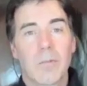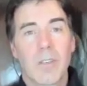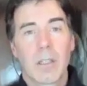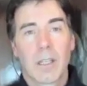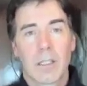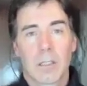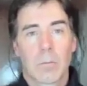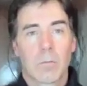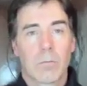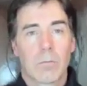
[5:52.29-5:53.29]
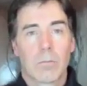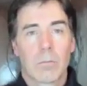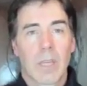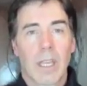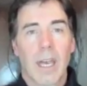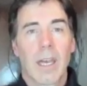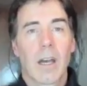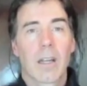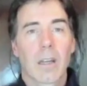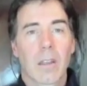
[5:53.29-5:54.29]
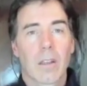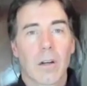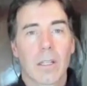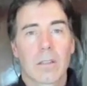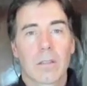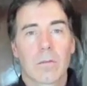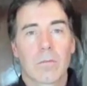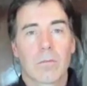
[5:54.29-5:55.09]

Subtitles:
feelings, chaotic thoughts,